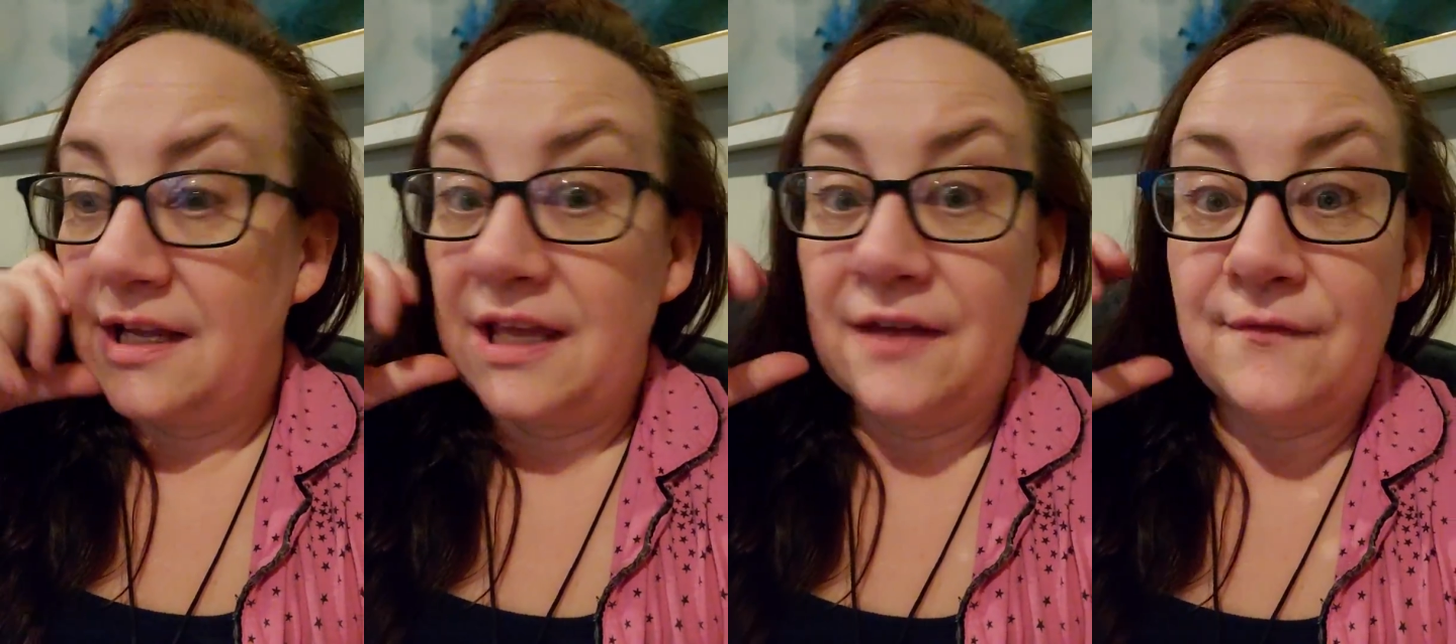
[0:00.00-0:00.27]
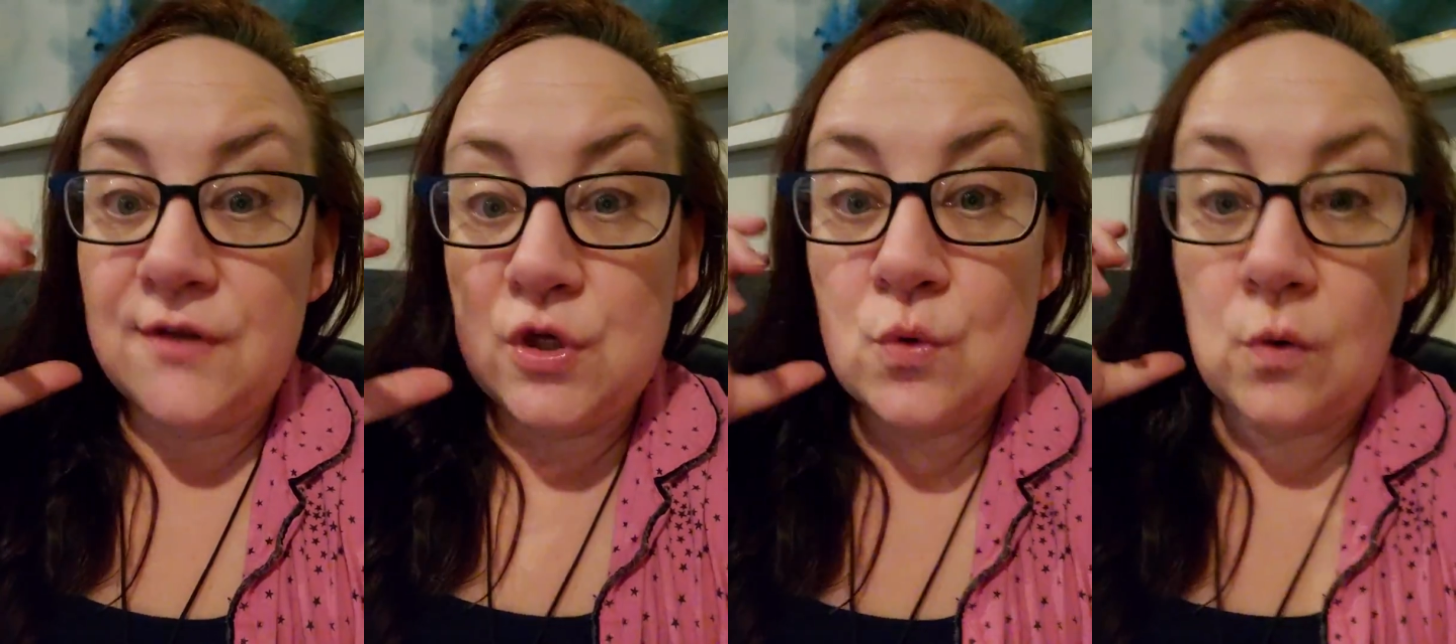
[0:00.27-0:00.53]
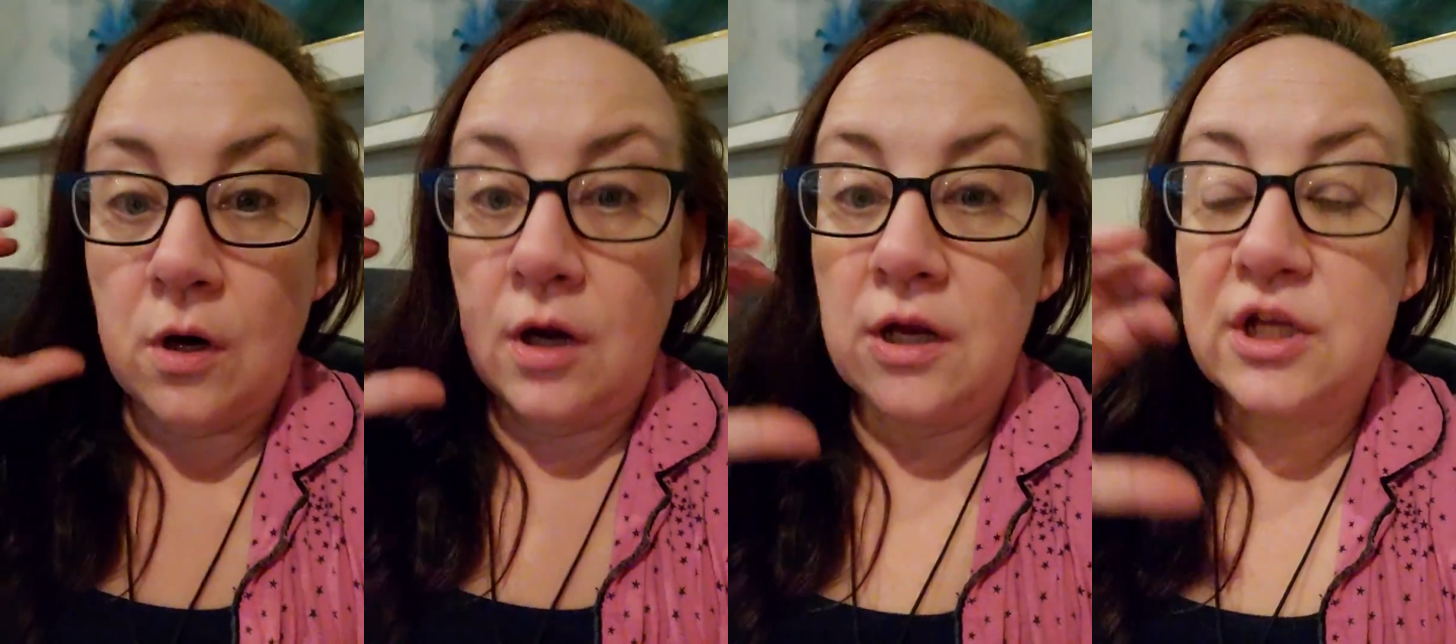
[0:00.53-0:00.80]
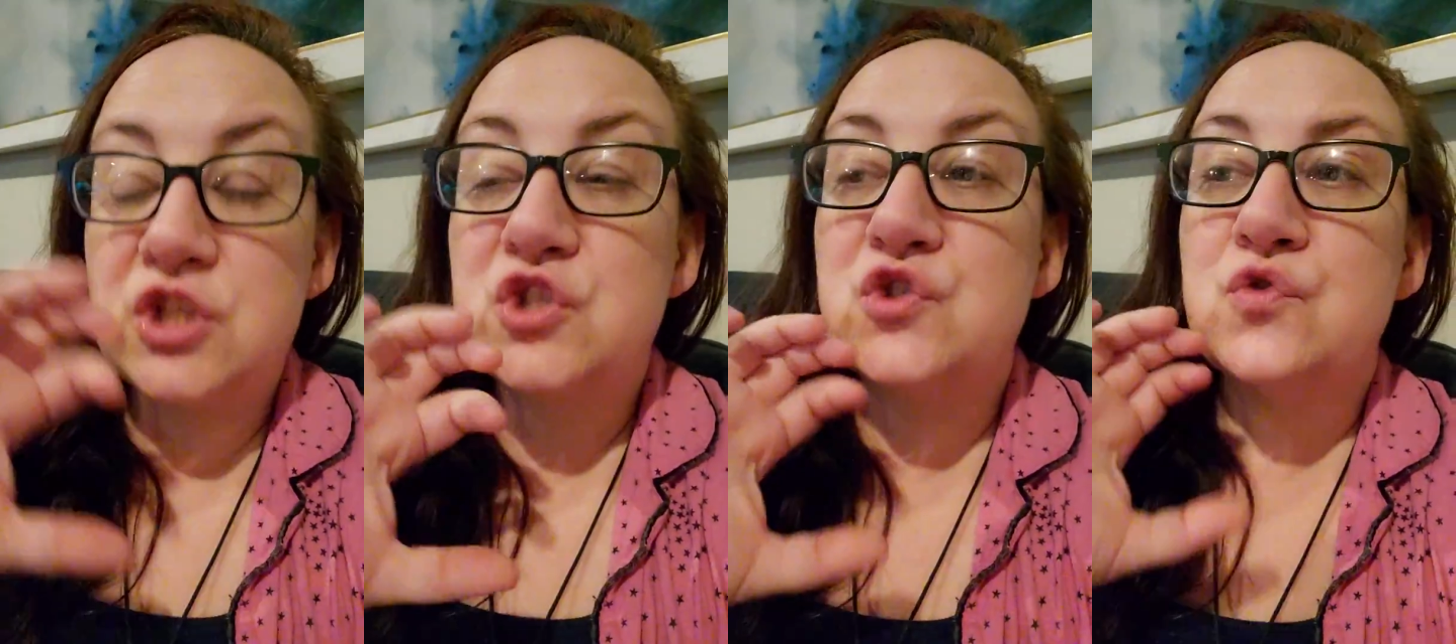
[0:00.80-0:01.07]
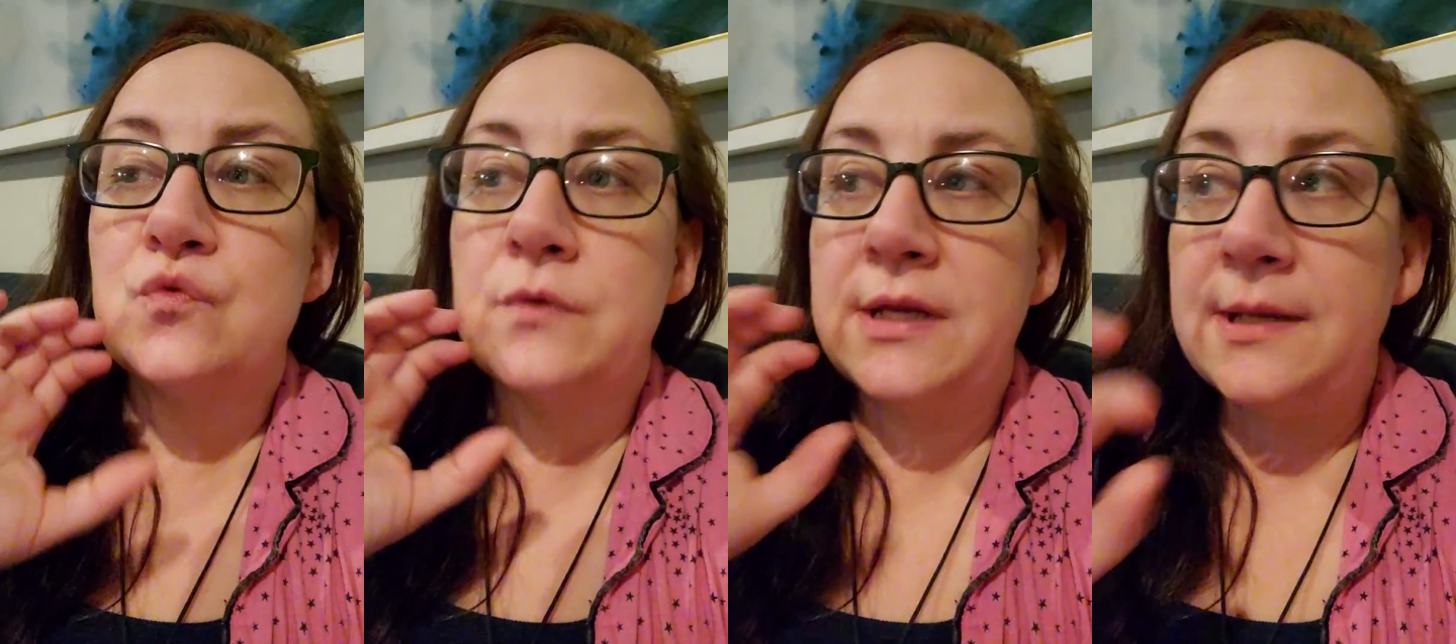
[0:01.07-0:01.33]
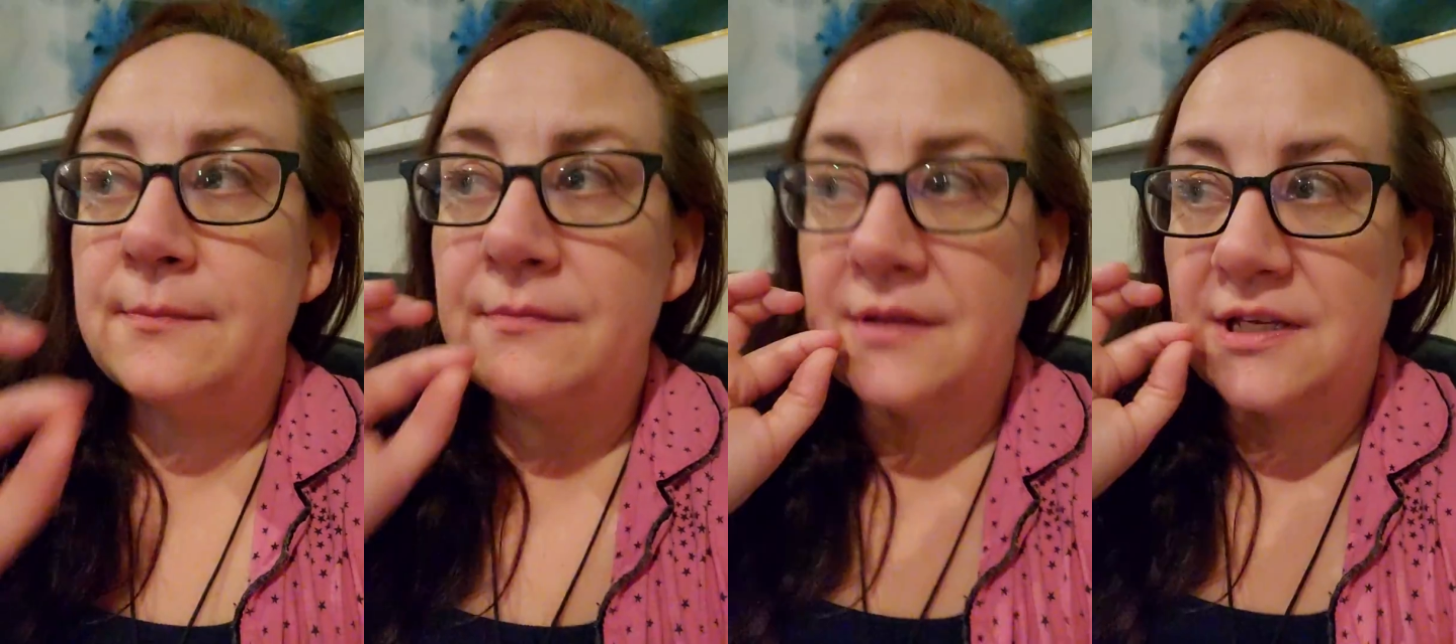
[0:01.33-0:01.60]
if you are
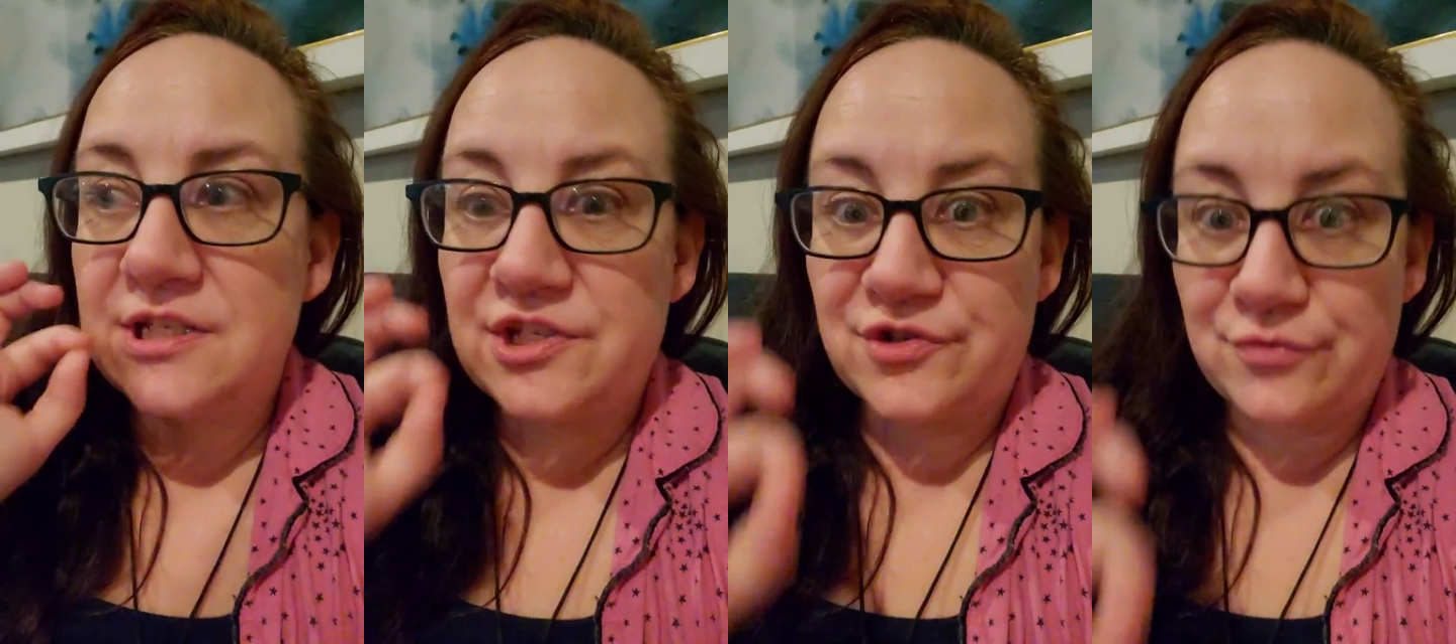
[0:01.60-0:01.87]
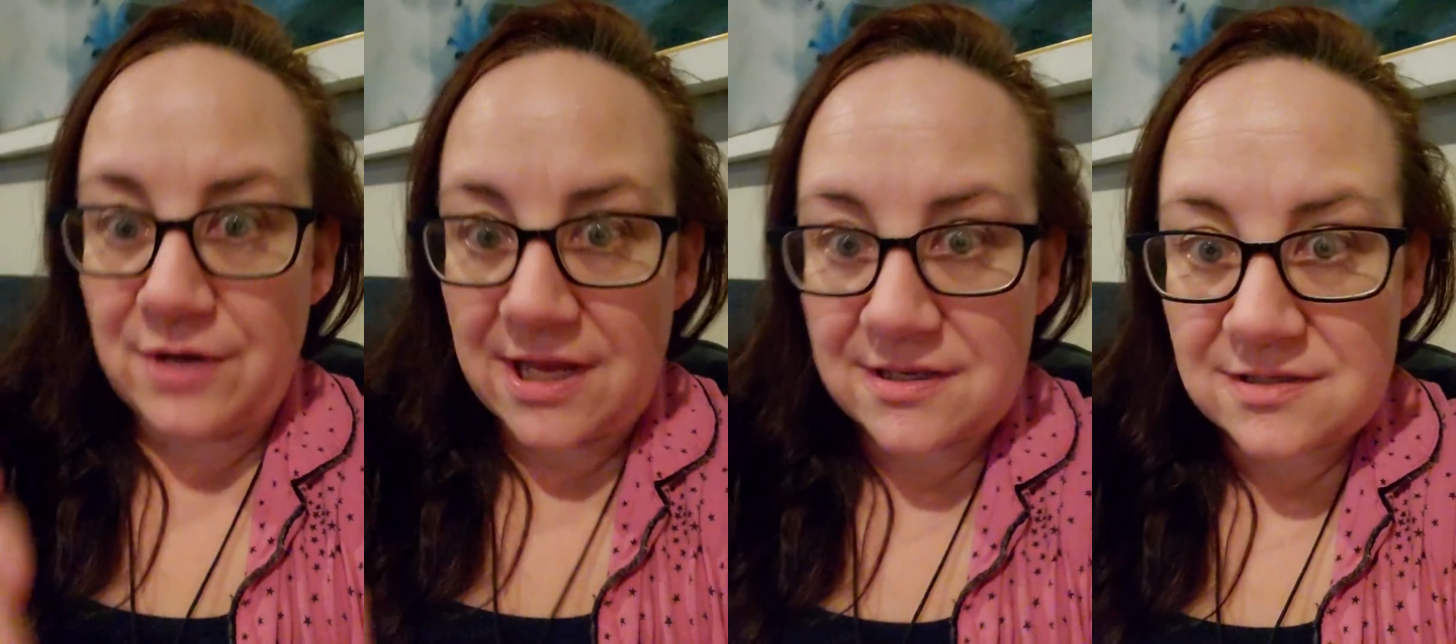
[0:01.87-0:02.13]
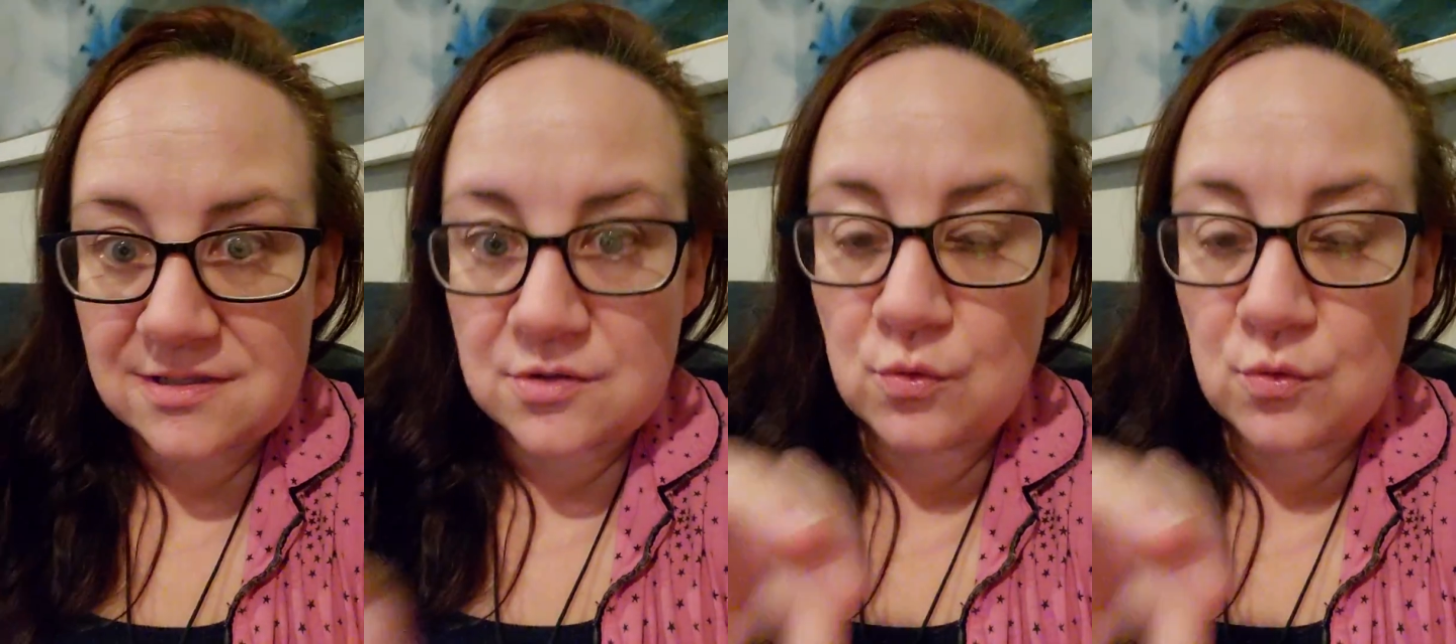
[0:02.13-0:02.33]
extremely stressed